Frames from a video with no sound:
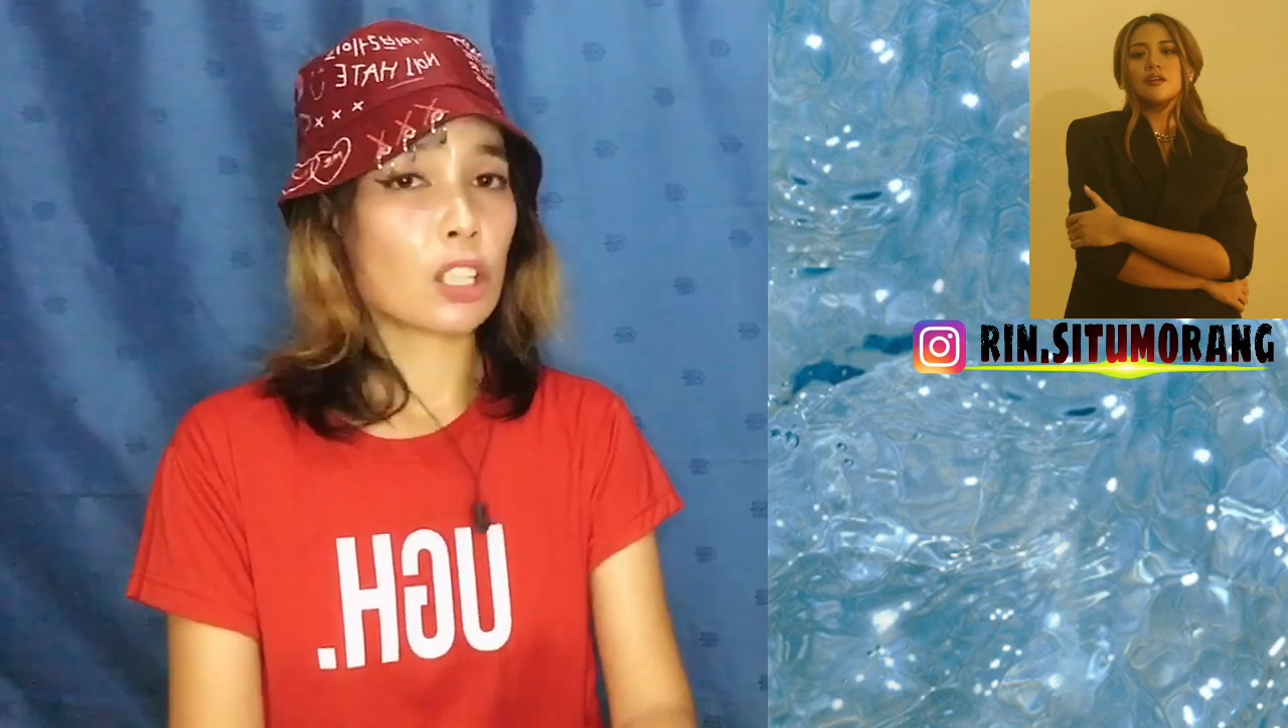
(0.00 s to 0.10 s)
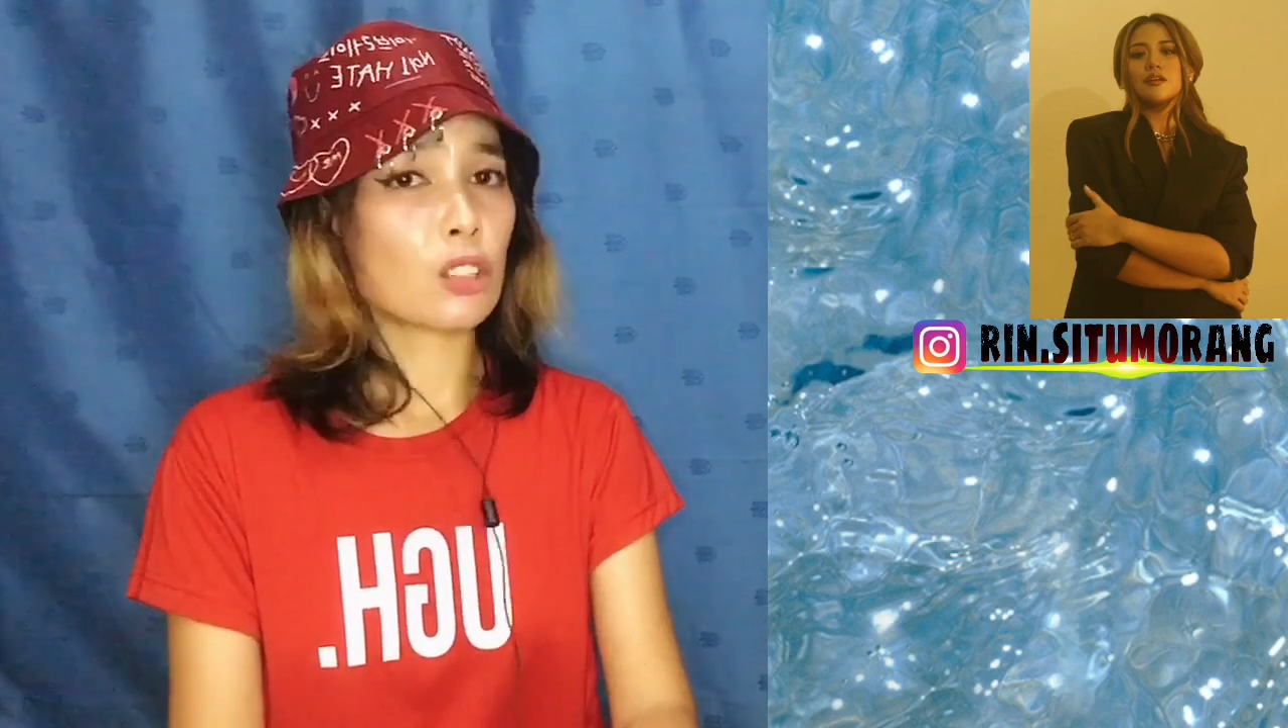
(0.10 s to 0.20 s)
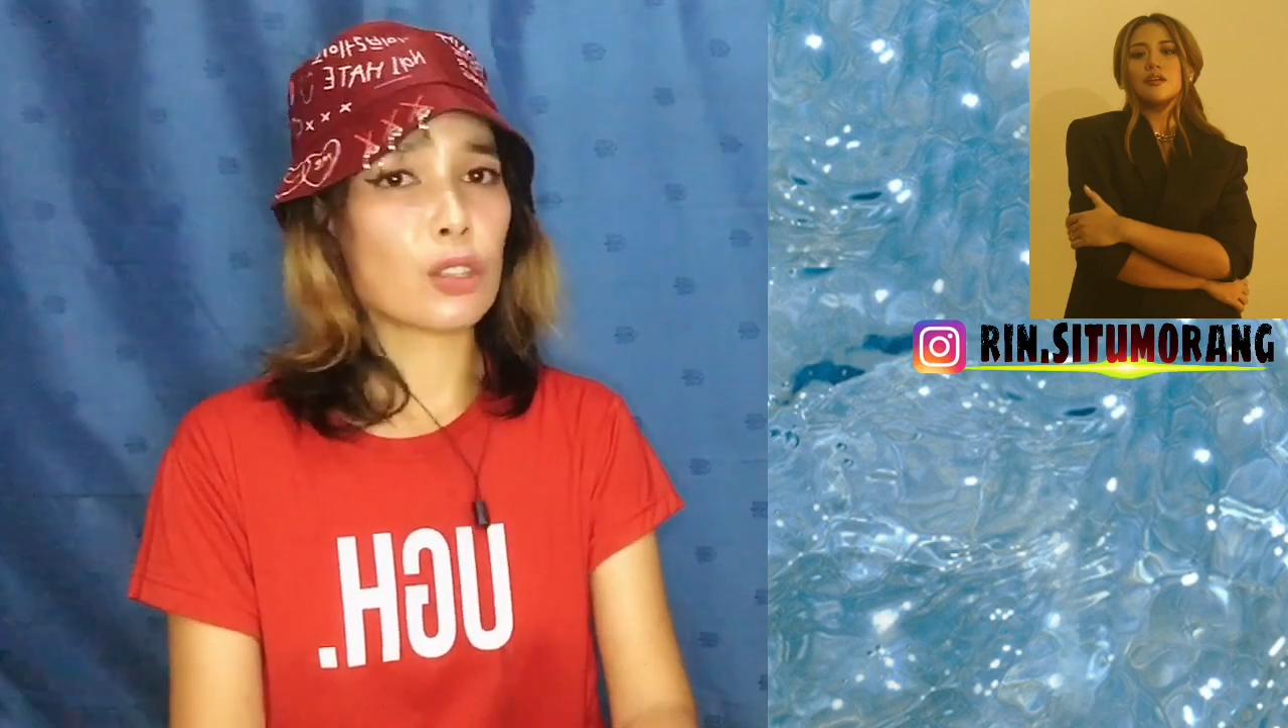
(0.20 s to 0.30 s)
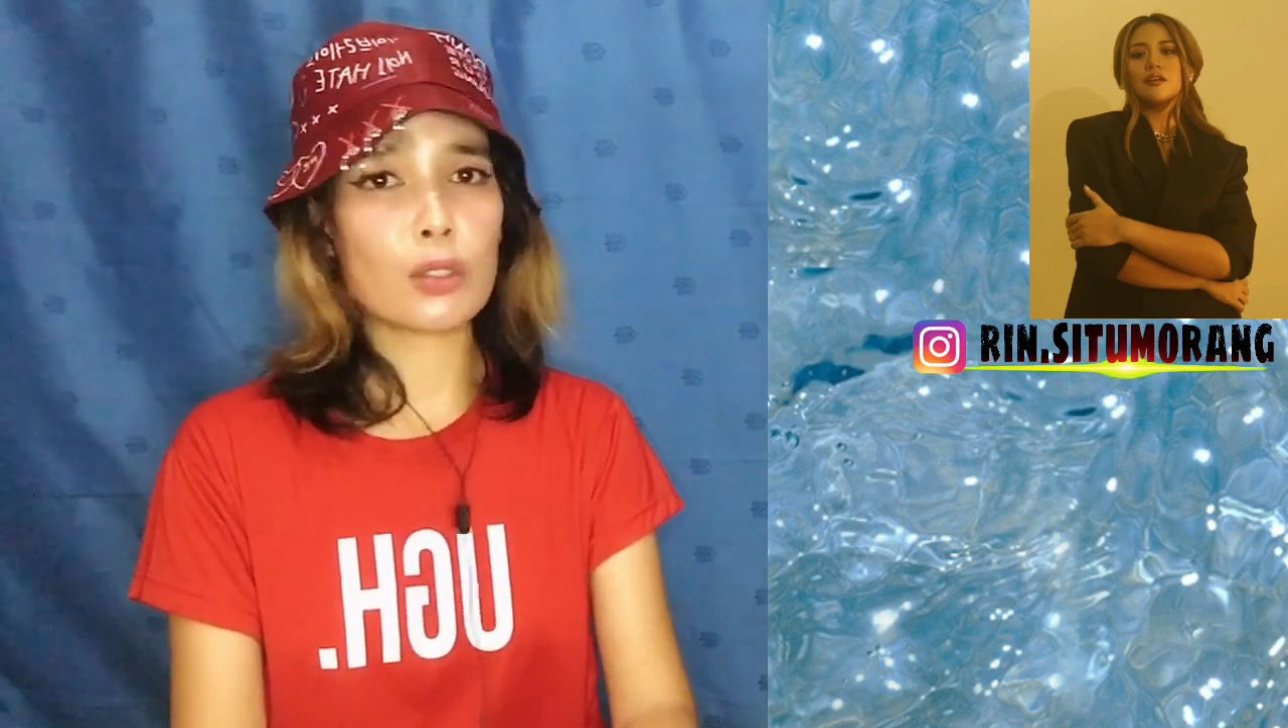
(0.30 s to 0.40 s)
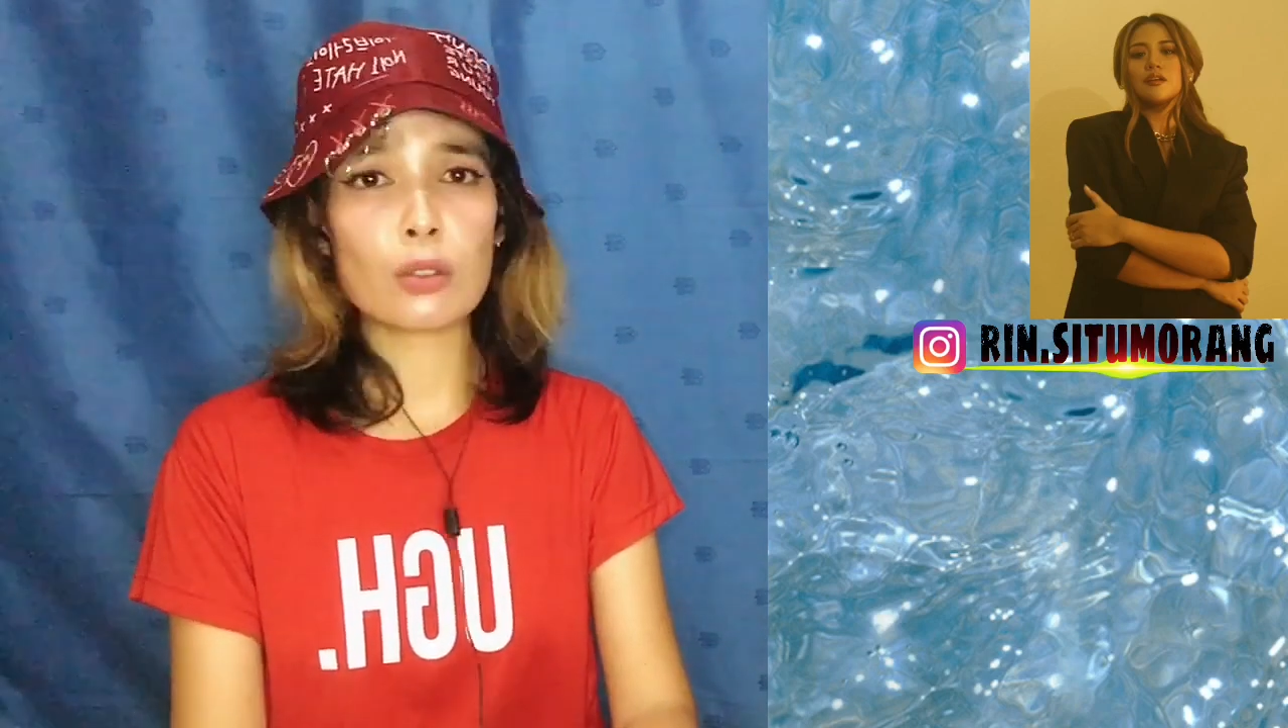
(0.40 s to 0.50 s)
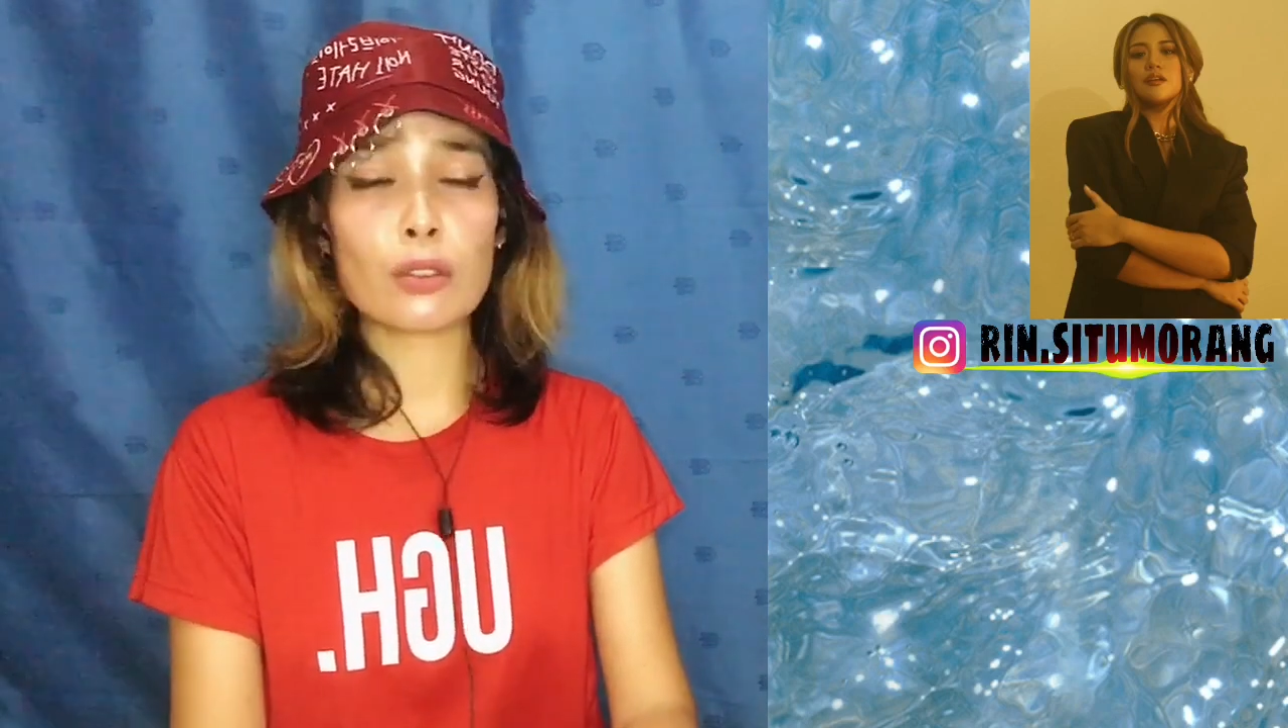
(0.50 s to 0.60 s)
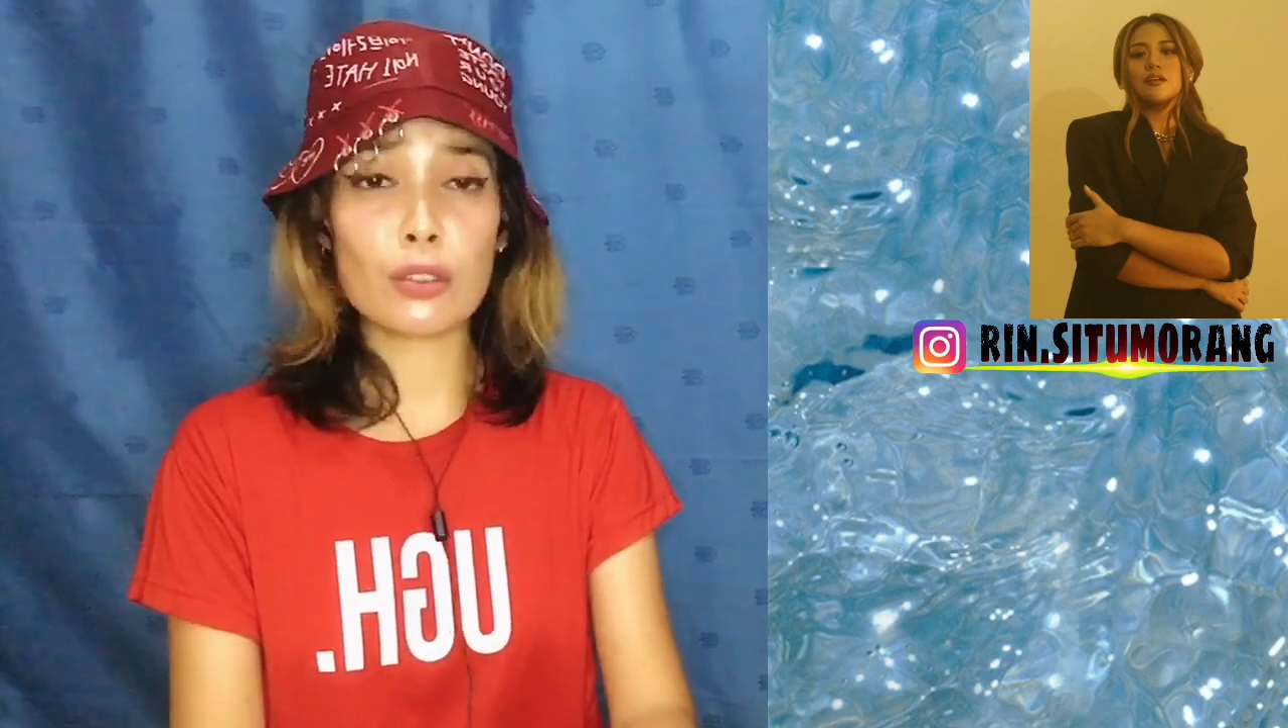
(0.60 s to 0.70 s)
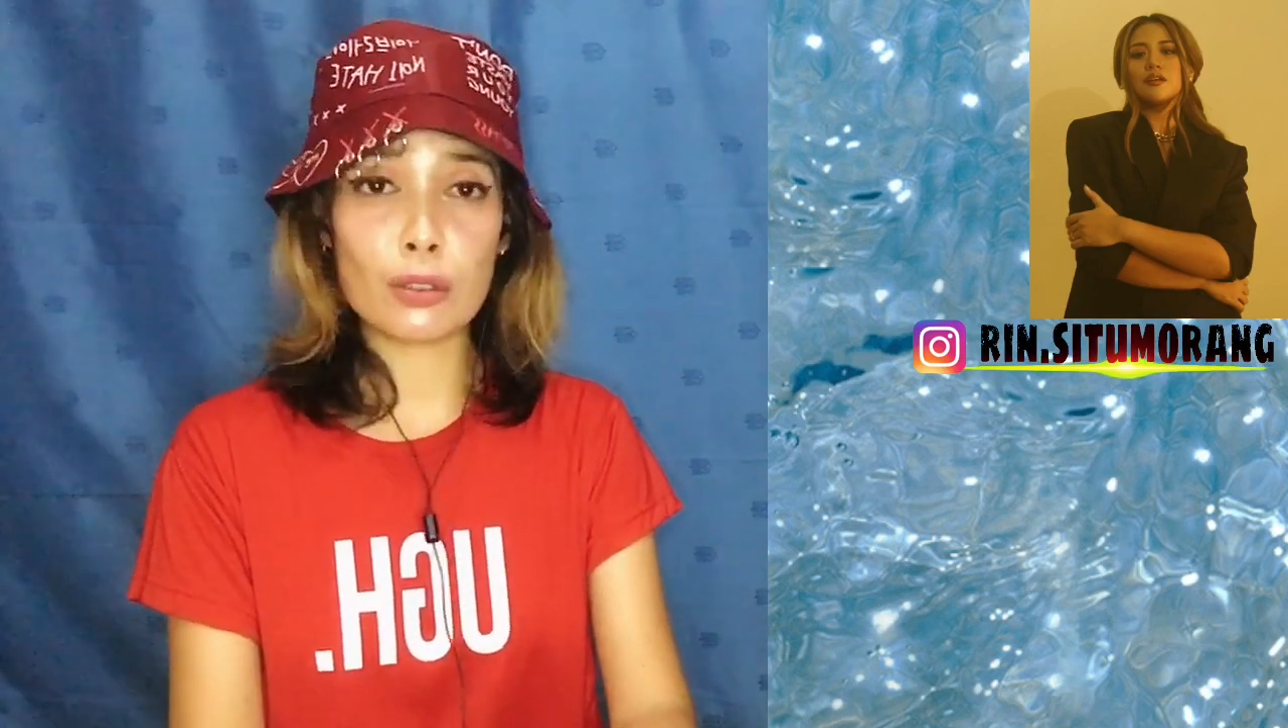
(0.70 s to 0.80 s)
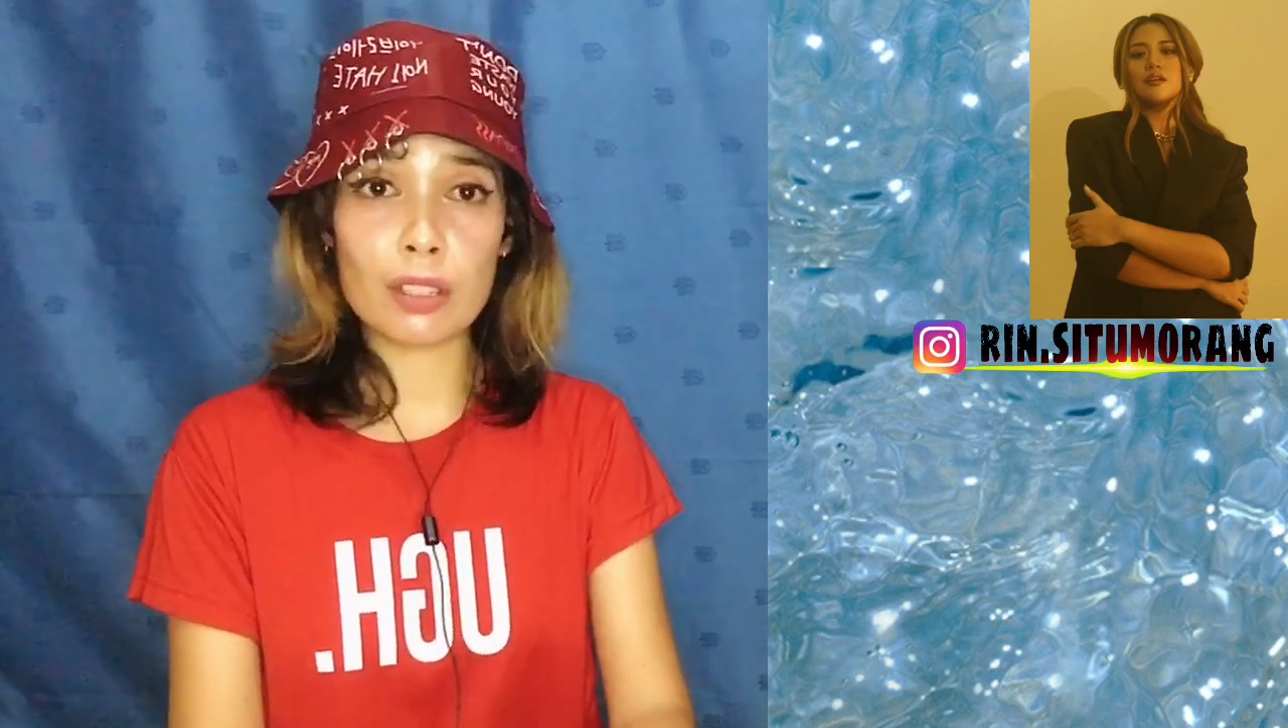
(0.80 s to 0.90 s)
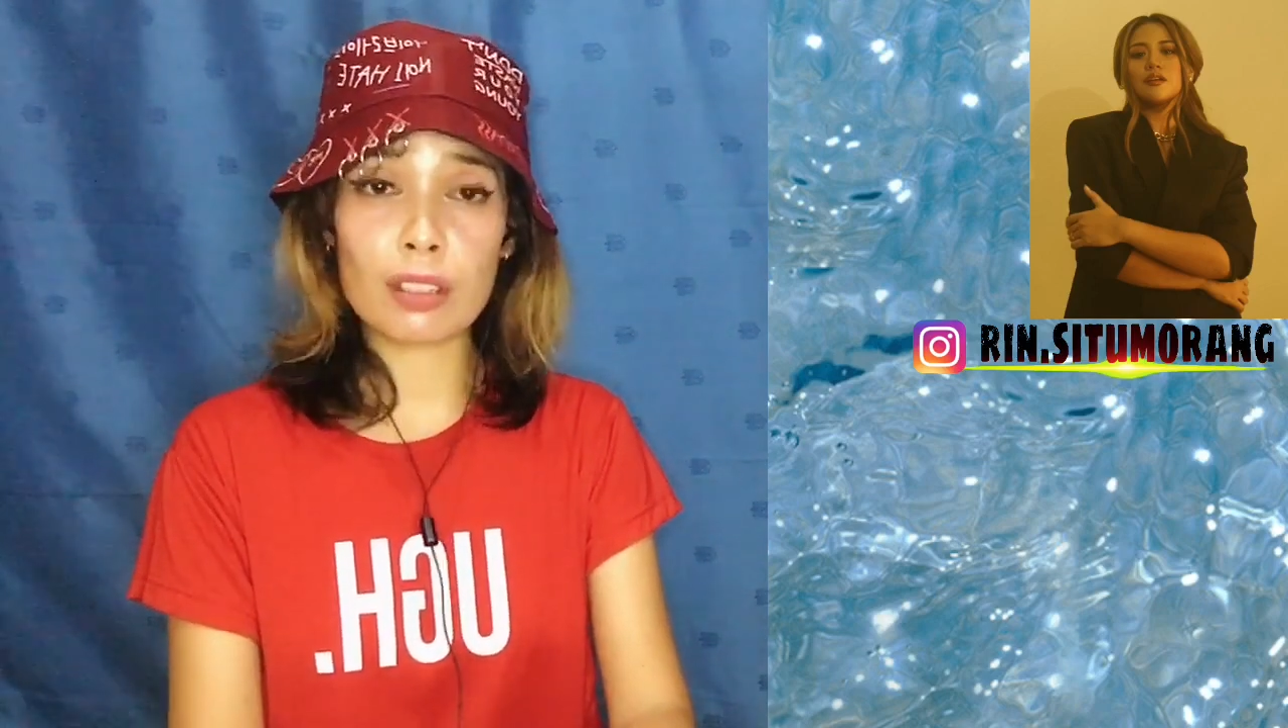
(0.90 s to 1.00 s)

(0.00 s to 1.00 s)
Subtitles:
She also uses